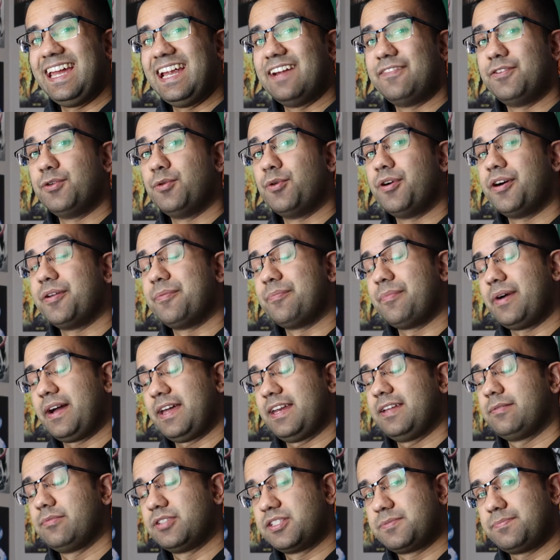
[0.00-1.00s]
Hey everyone,
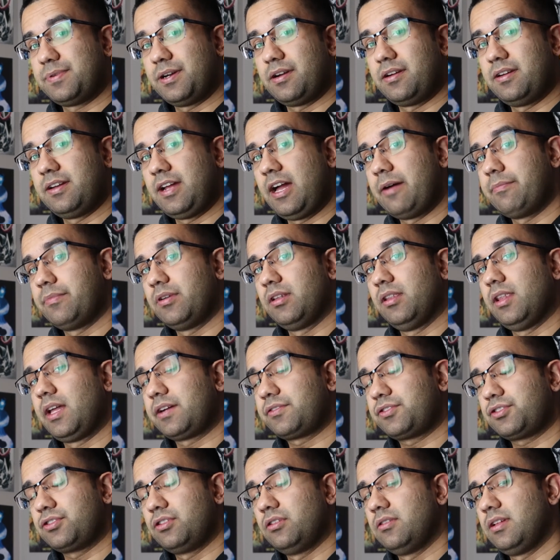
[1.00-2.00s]
my name is Perry. I'm an
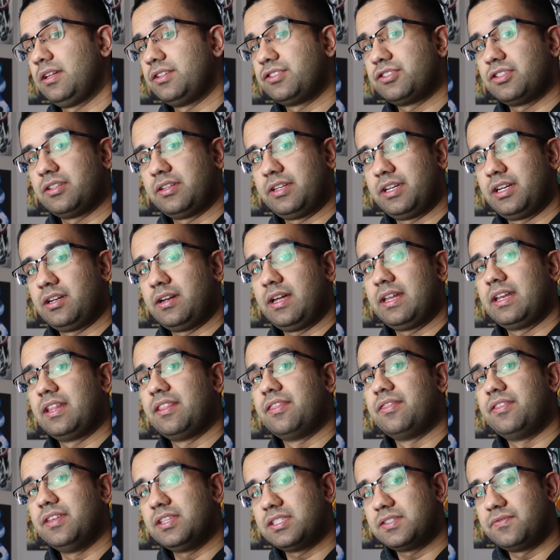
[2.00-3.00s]
electrical engineer, and
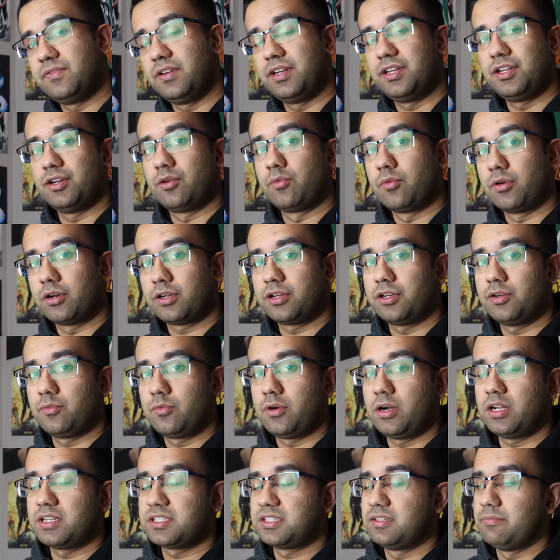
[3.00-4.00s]
in this video, we're gonna
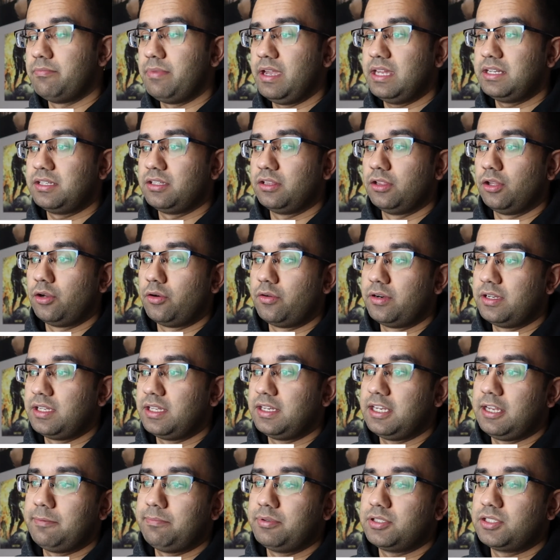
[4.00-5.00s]
watch The
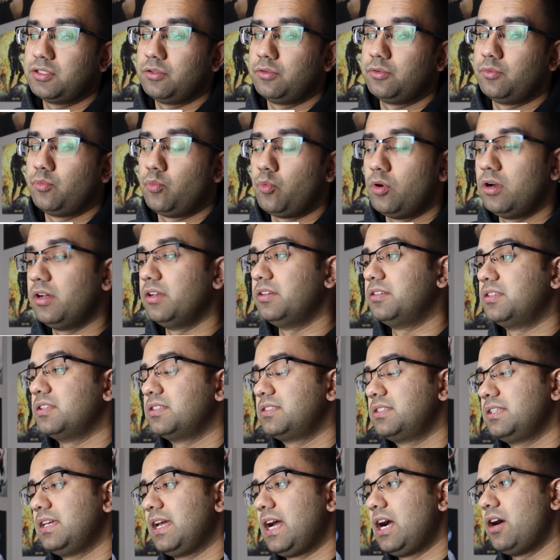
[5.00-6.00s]
Mandalorian Episode 1 to
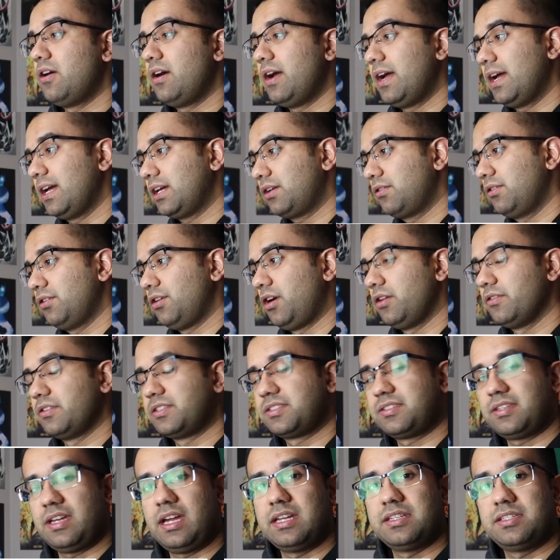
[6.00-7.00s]
see how accurate all the
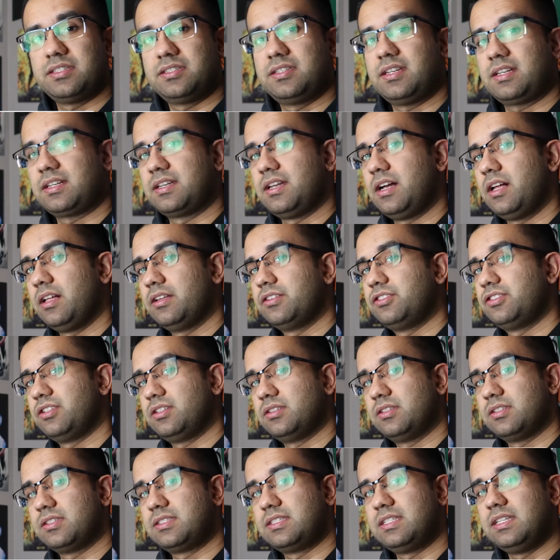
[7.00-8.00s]
science and technology
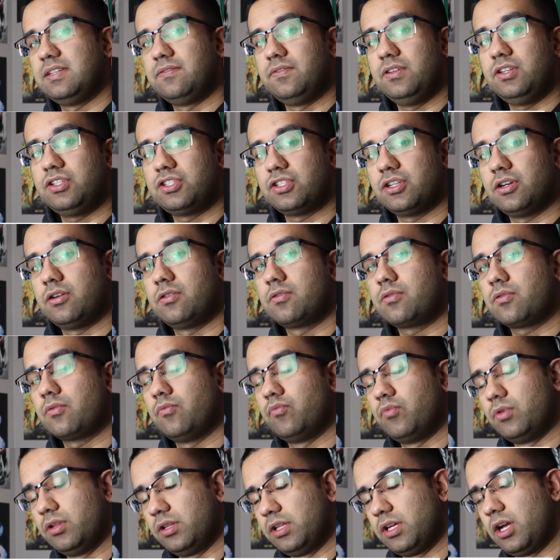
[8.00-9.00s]
in this TV show
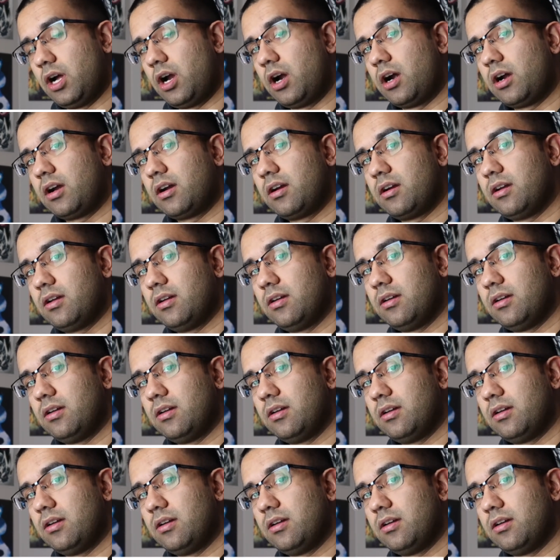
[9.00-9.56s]
really are.